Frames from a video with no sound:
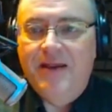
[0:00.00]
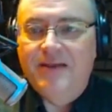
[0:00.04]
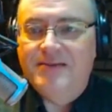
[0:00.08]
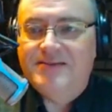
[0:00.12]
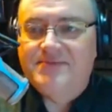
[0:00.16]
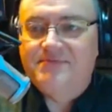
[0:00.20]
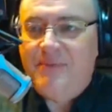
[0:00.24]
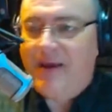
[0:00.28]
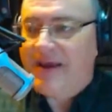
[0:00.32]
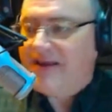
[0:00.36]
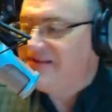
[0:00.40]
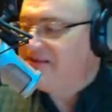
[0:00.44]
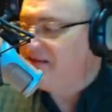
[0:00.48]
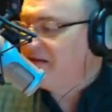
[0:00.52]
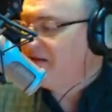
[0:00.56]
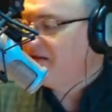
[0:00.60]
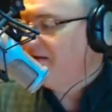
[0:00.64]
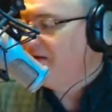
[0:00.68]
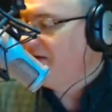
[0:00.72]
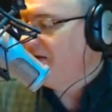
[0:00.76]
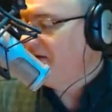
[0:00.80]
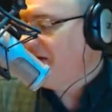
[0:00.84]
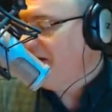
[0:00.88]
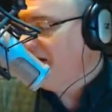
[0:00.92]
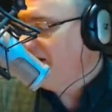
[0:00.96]
I mean, it
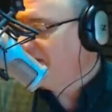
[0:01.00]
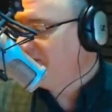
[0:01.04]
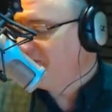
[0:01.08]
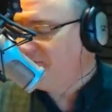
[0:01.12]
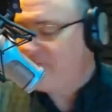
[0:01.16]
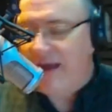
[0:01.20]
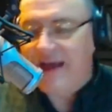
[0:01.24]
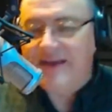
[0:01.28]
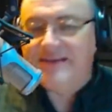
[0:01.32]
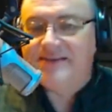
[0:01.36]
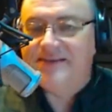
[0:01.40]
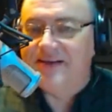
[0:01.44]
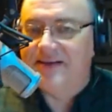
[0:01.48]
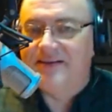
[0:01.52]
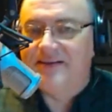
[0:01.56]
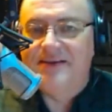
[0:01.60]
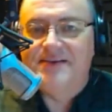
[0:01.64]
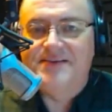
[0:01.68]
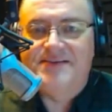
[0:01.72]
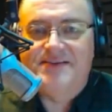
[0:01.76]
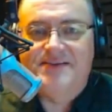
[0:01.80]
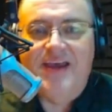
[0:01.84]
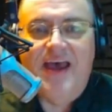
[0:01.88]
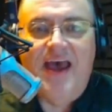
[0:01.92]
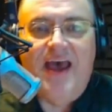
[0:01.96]

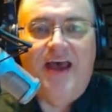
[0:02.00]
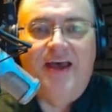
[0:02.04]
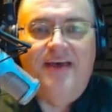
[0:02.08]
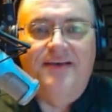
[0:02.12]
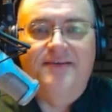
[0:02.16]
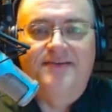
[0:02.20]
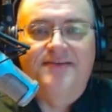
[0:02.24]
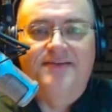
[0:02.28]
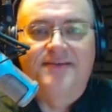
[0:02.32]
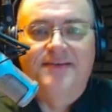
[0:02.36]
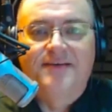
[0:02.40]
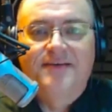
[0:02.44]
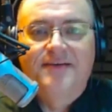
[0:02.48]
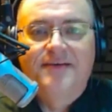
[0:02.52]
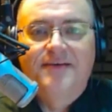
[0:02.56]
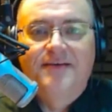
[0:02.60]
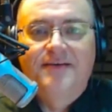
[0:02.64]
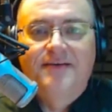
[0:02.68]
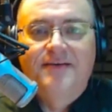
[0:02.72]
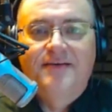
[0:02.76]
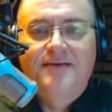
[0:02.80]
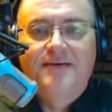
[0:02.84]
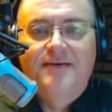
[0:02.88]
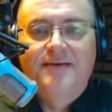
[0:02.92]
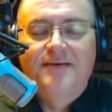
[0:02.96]
basically
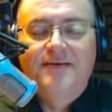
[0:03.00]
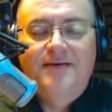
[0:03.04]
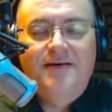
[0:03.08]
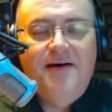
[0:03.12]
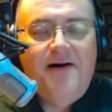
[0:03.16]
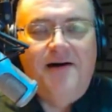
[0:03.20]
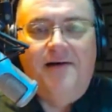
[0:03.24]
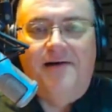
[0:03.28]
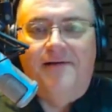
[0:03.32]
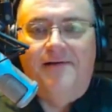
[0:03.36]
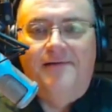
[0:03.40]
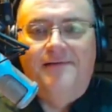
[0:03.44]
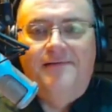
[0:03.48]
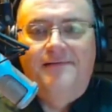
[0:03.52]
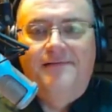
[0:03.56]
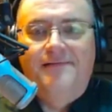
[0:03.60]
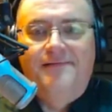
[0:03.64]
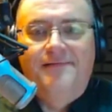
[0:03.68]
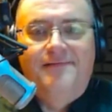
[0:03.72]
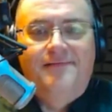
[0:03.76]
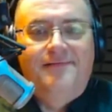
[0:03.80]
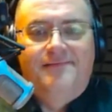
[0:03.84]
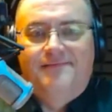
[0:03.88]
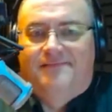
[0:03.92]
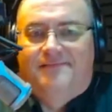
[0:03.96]
says,
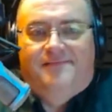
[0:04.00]
oh,